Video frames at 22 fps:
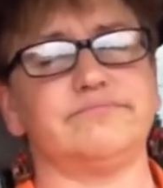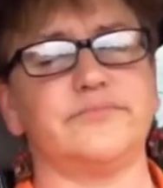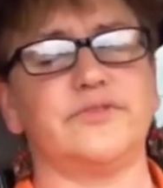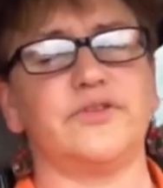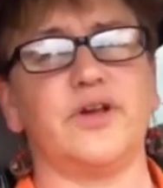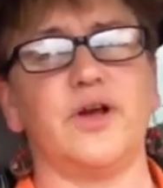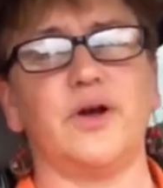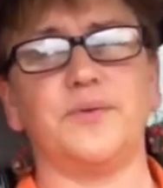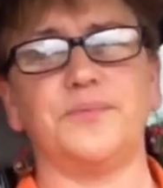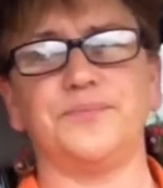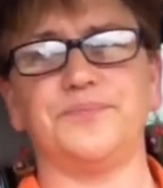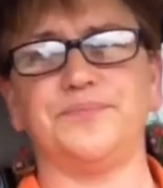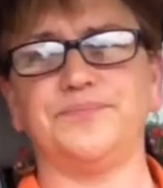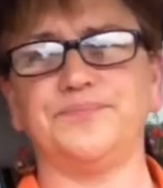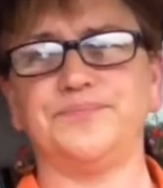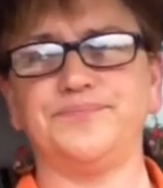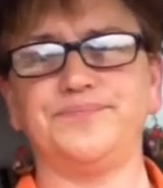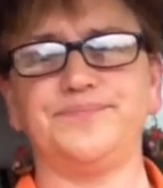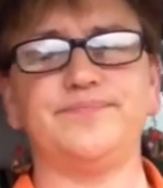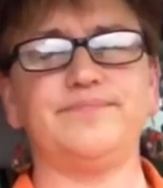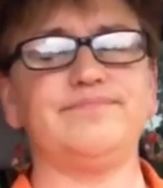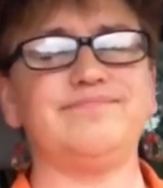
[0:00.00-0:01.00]
So
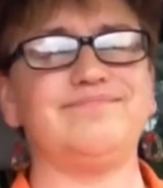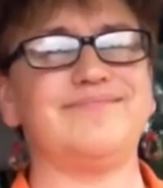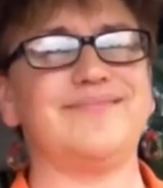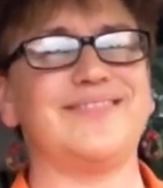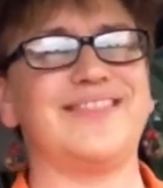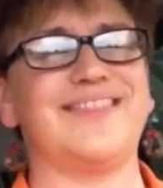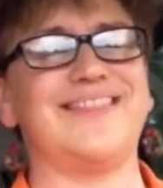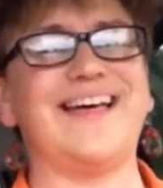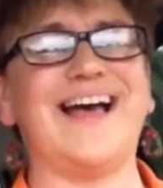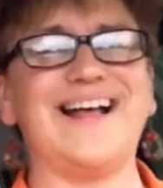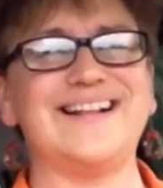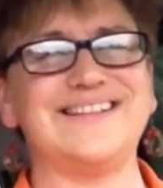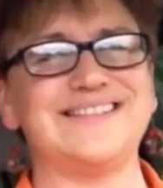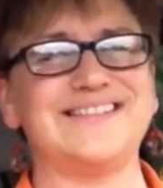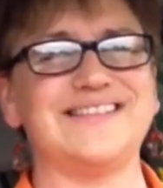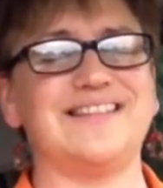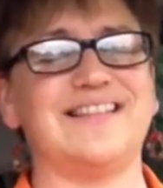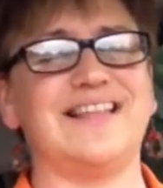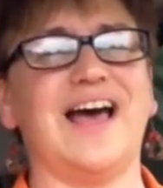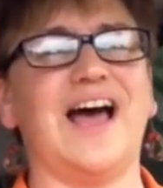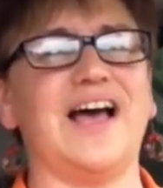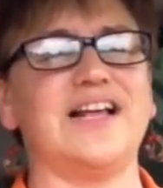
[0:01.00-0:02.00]
that's
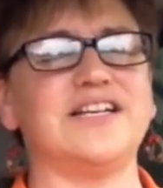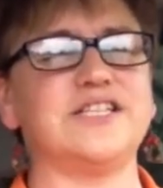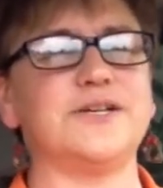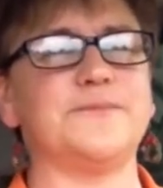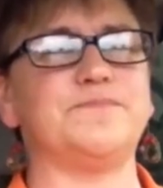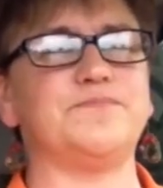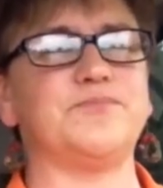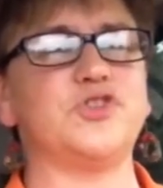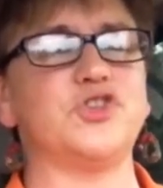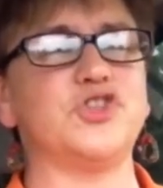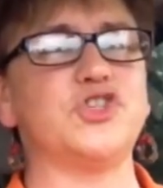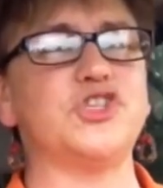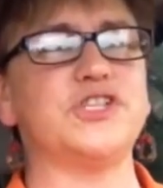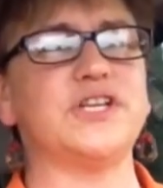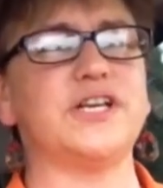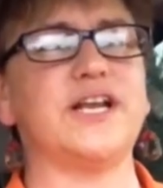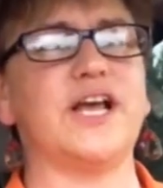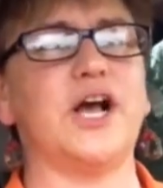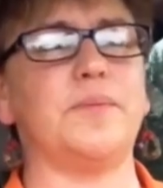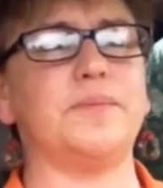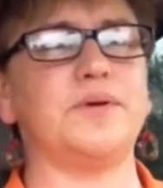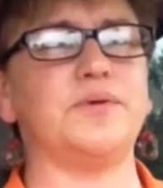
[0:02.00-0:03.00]
that. So she's going
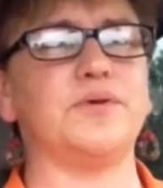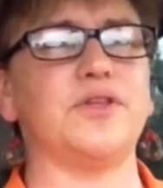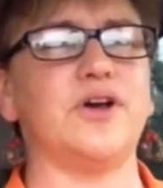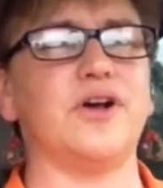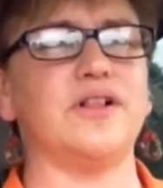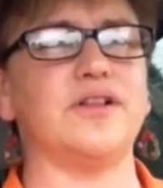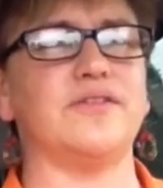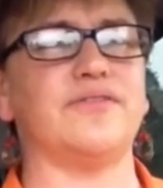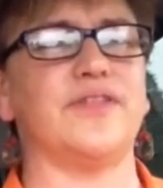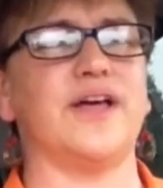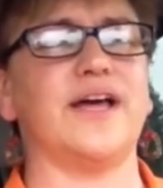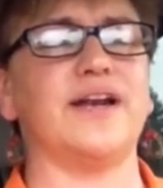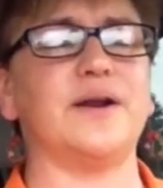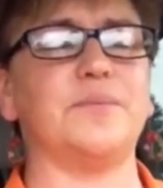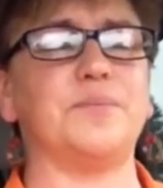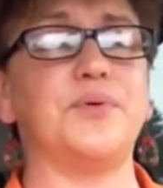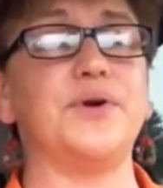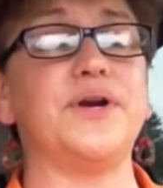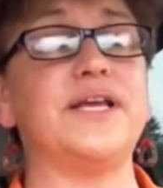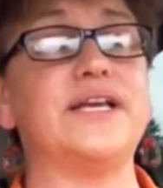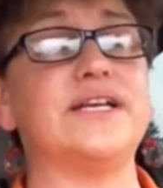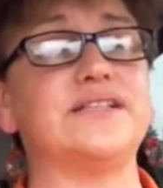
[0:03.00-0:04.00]
to help me with all of that. And I'm
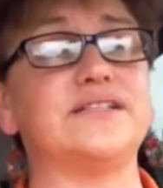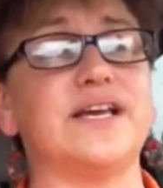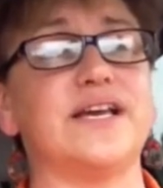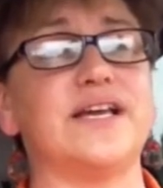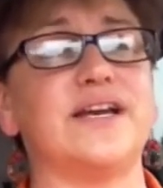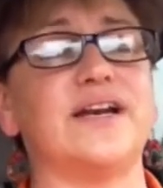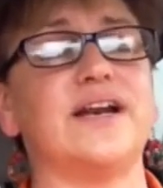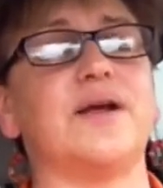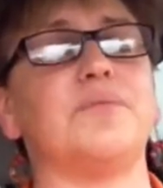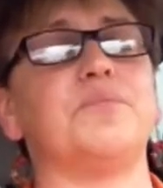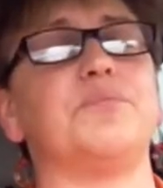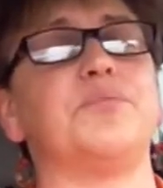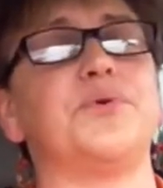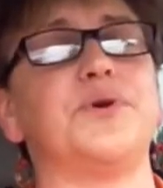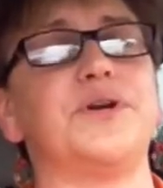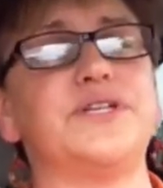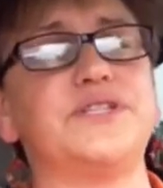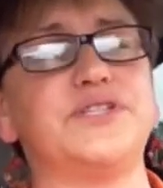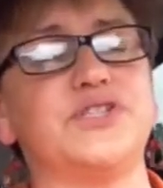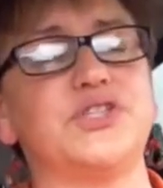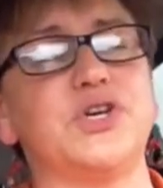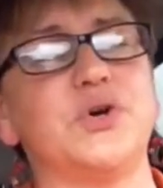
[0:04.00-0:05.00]
pretty excited. I'm
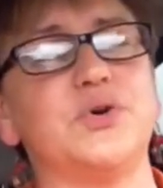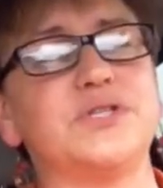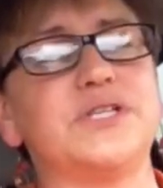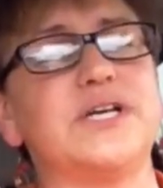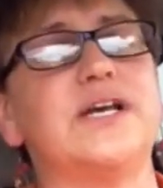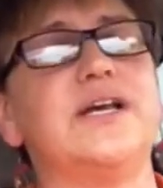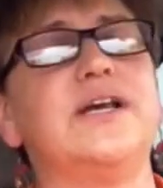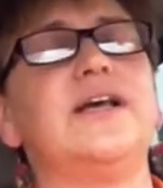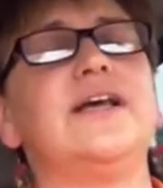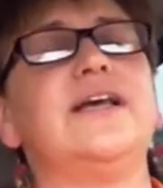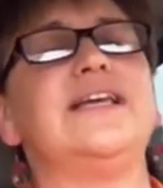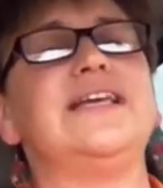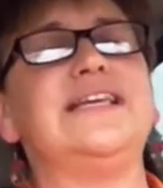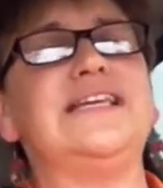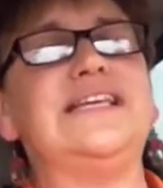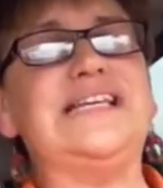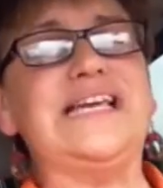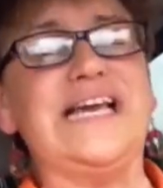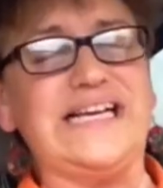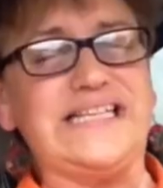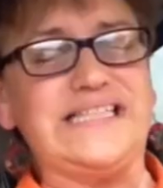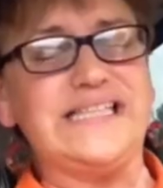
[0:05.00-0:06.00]
pretty stoked.
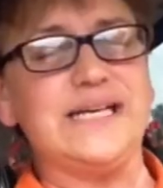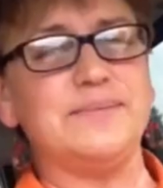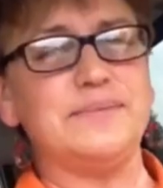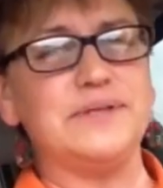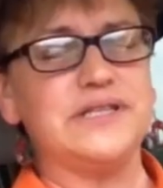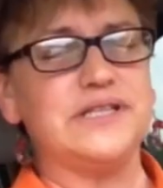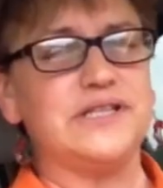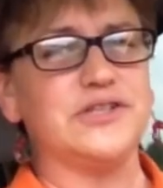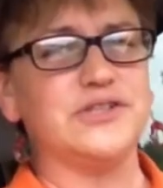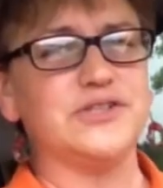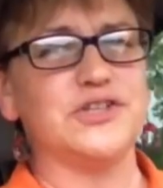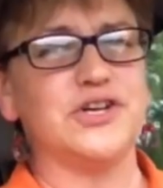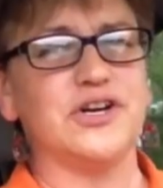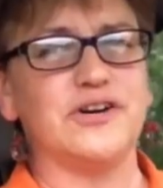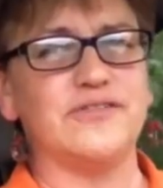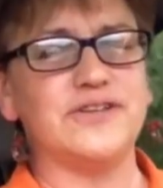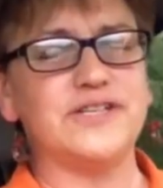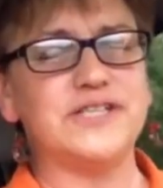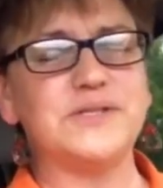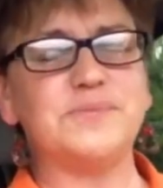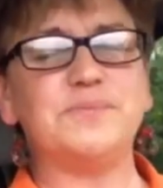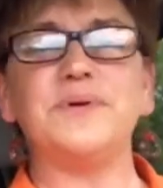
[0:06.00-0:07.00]
Yes, I'm a little
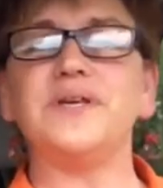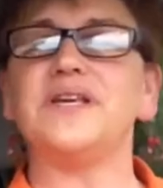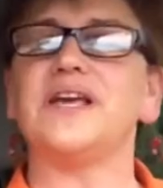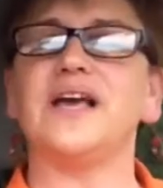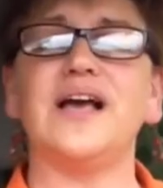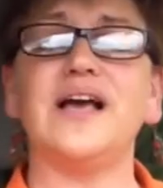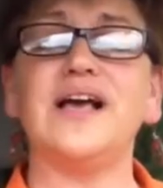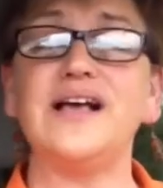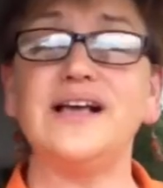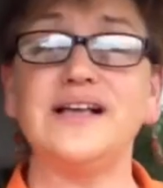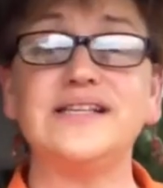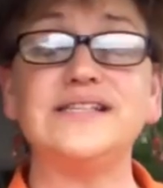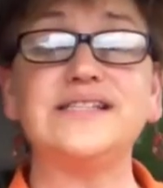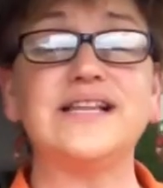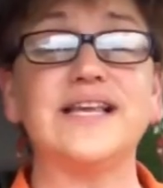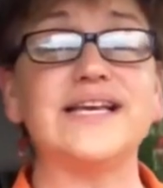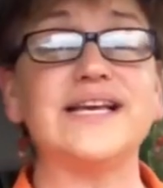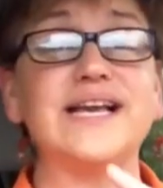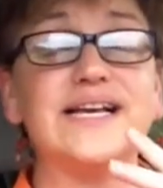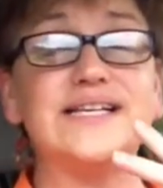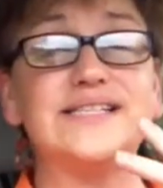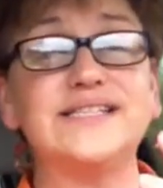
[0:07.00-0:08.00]
nervous because,
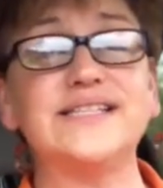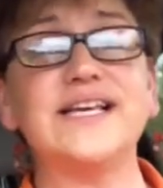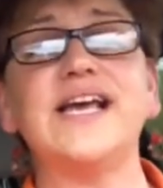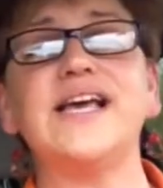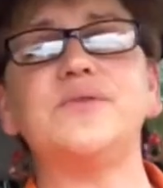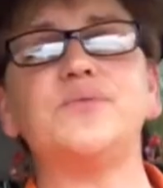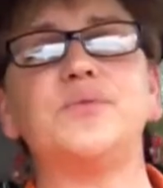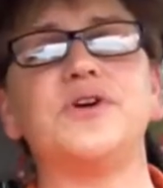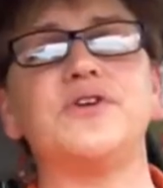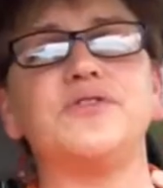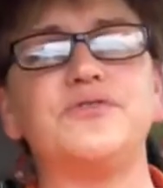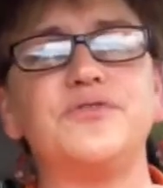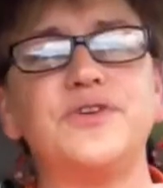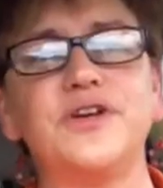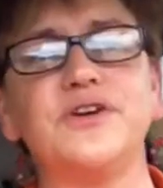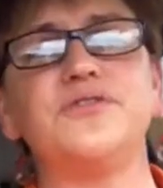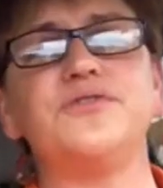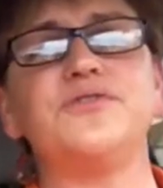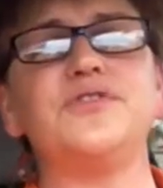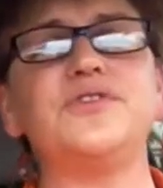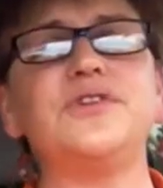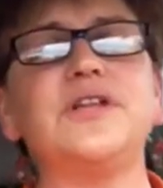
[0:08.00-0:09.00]
like I said, we're
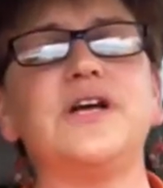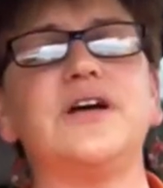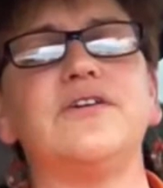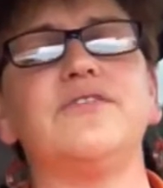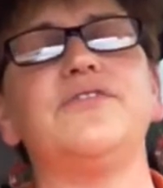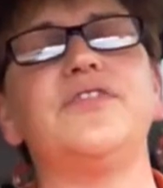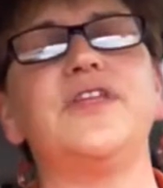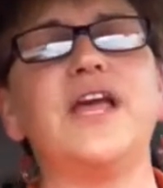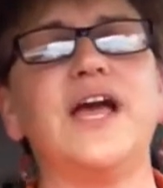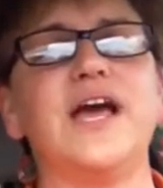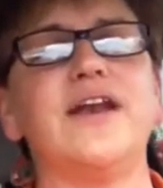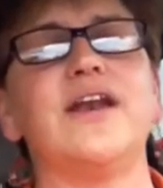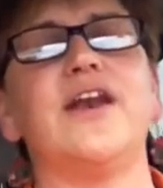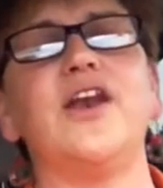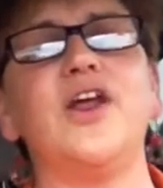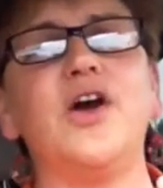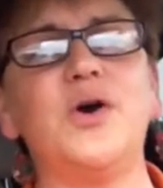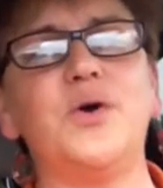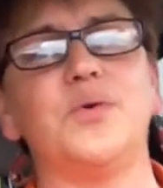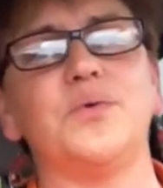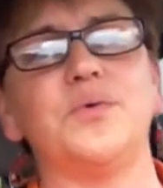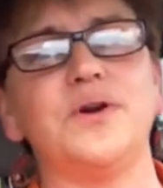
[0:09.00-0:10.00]
fearful of the
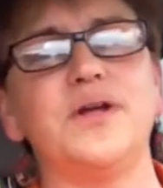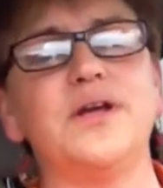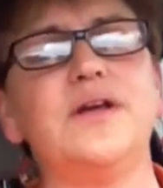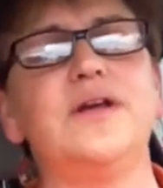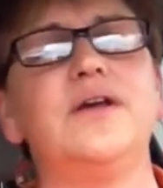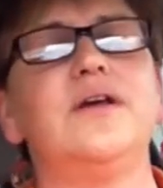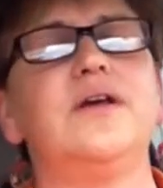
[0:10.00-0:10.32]
unknown.